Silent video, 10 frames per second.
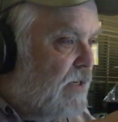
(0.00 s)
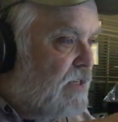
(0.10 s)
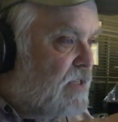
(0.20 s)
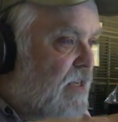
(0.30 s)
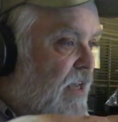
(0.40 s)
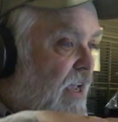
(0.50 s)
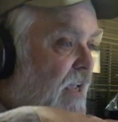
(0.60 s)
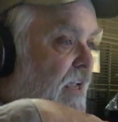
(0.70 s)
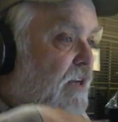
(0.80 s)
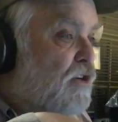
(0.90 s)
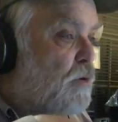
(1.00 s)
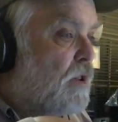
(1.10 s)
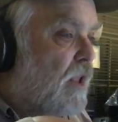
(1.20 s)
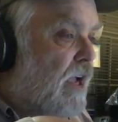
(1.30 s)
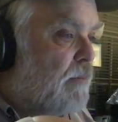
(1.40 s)
disk into
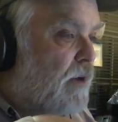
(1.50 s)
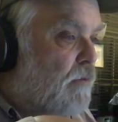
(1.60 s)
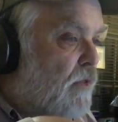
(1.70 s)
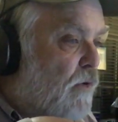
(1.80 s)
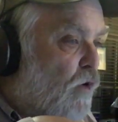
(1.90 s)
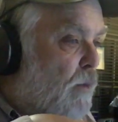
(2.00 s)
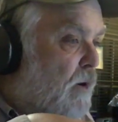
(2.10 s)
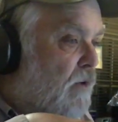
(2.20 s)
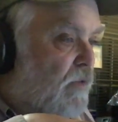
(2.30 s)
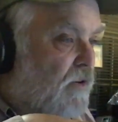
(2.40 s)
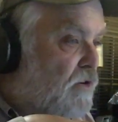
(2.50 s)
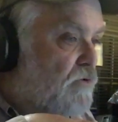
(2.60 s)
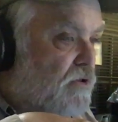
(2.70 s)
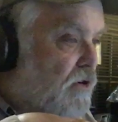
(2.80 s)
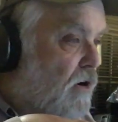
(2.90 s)
alignment with the orbit of the two
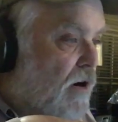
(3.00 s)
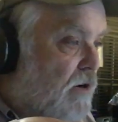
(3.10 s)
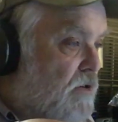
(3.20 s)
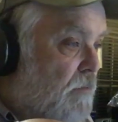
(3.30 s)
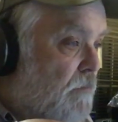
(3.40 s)
stars.